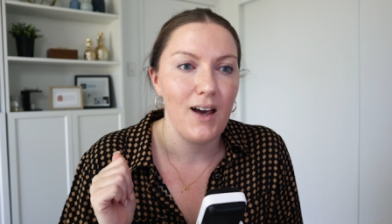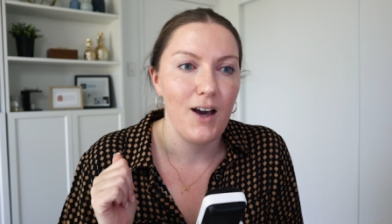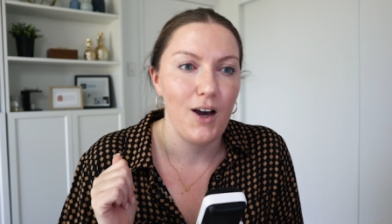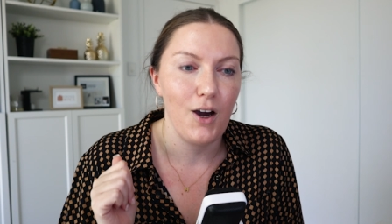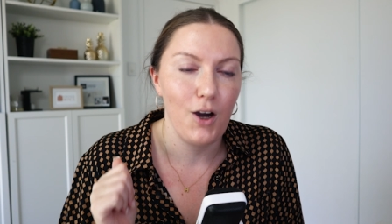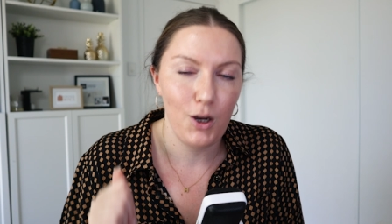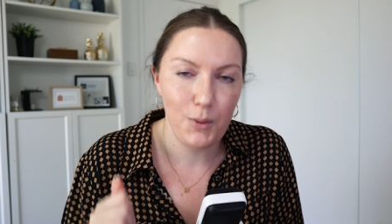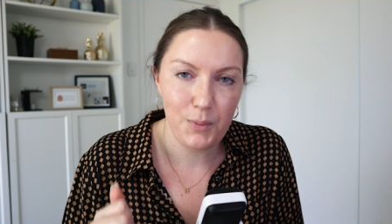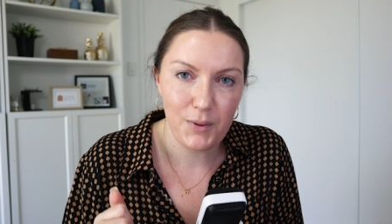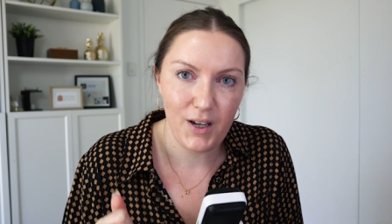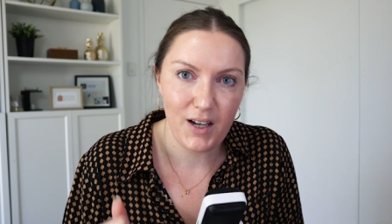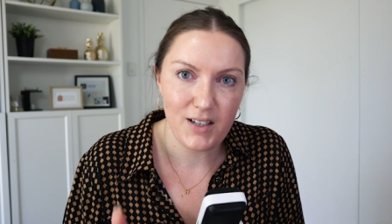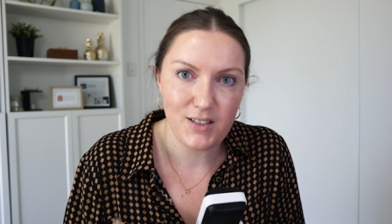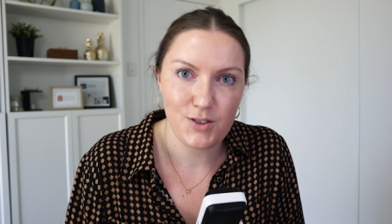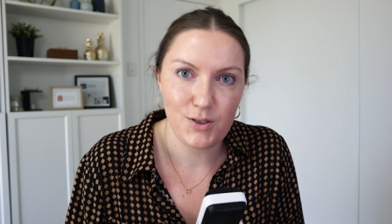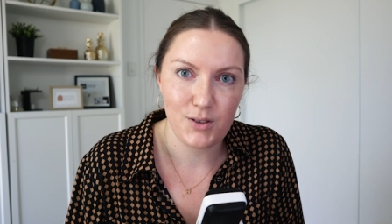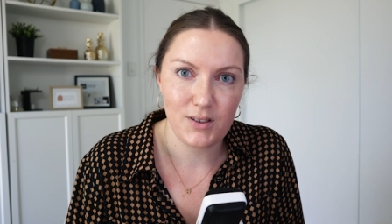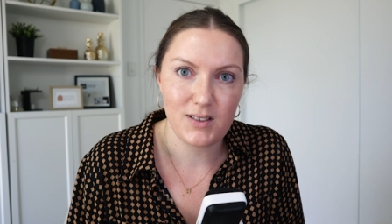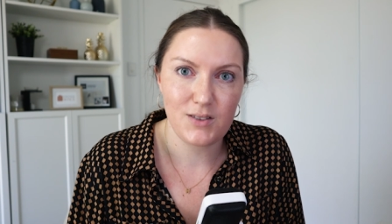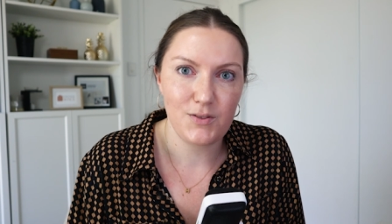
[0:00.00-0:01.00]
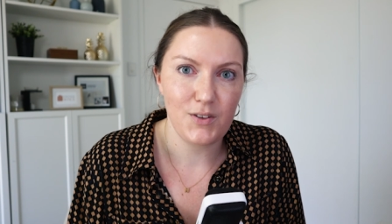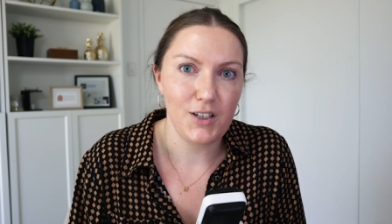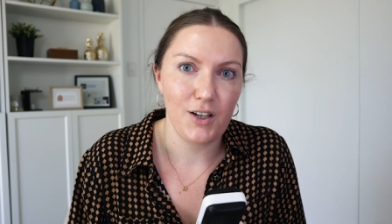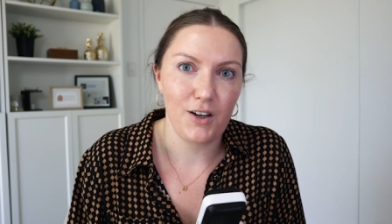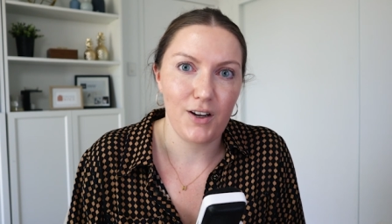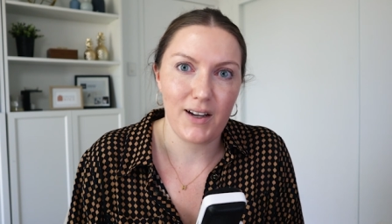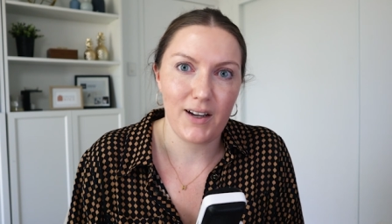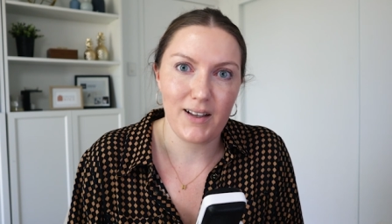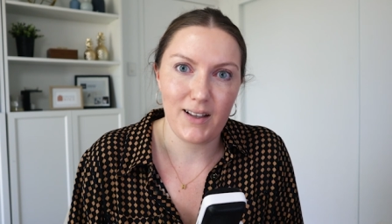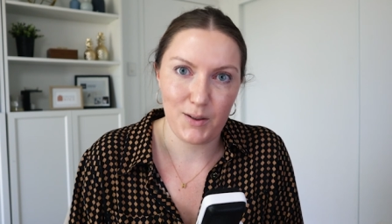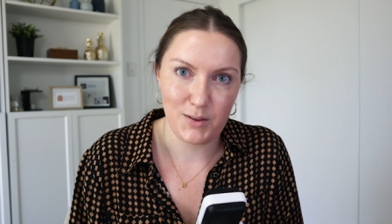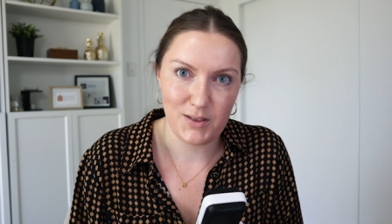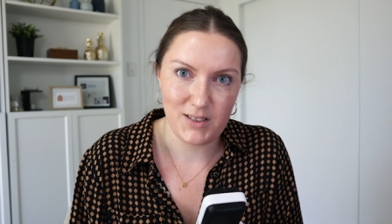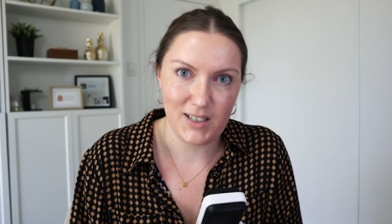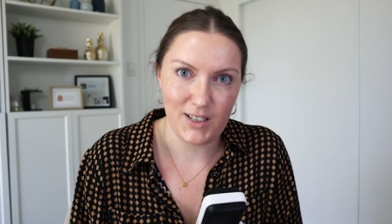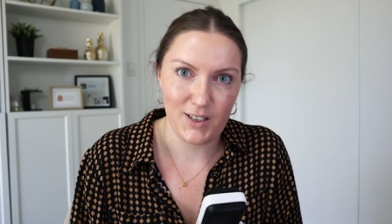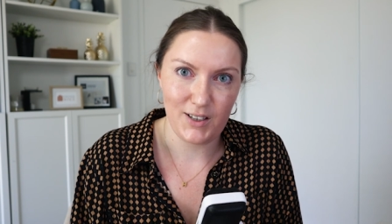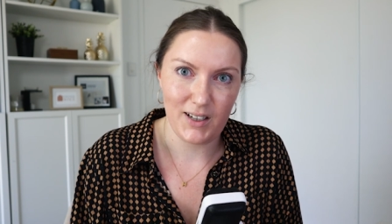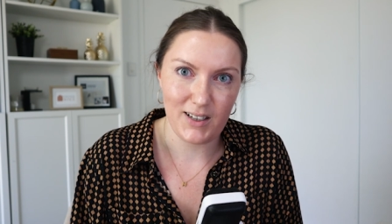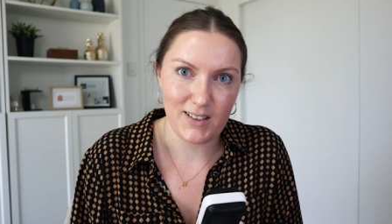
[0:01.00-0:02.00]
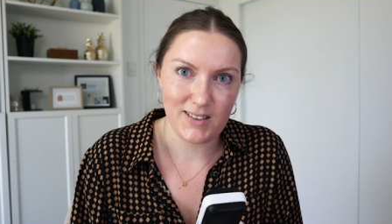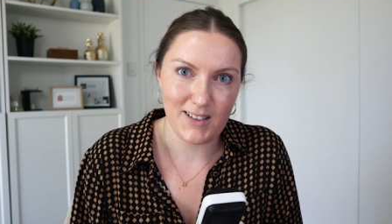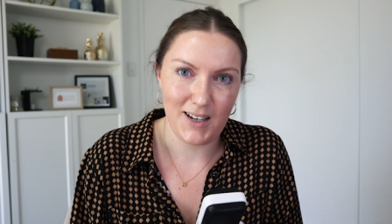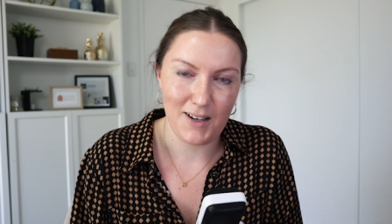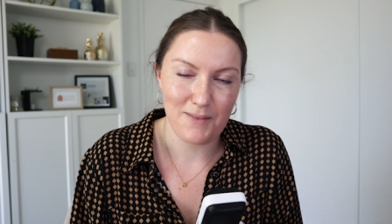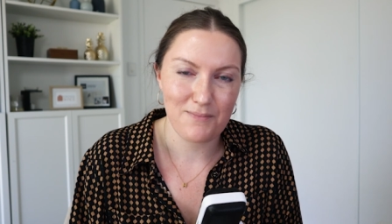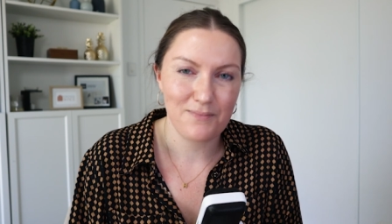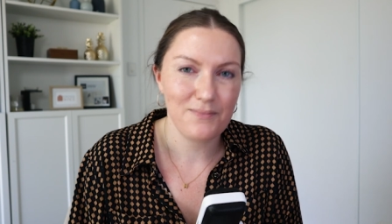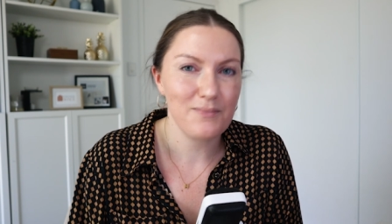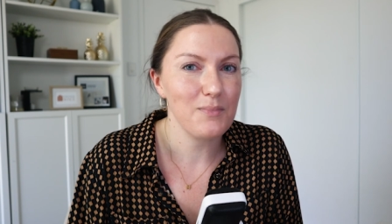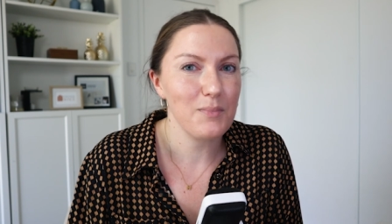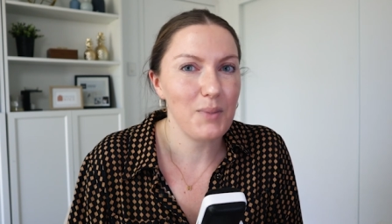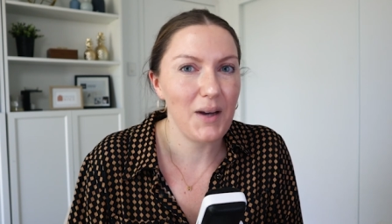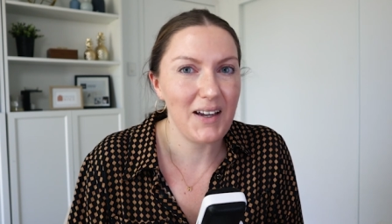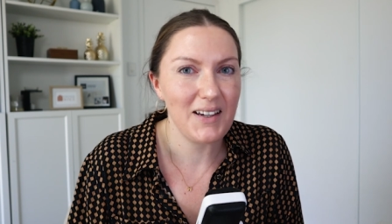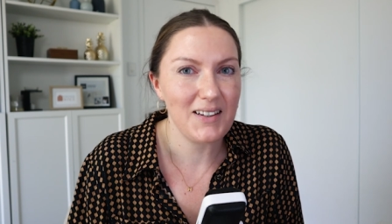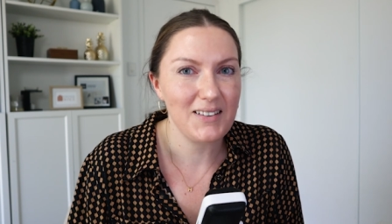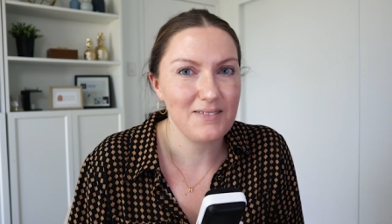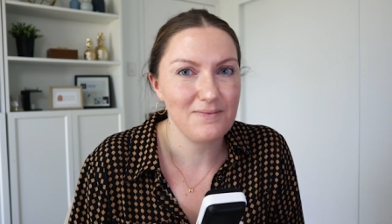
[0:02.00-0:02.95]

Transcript: I hope you guys enjoyed this video and I'll see you next time. Bye.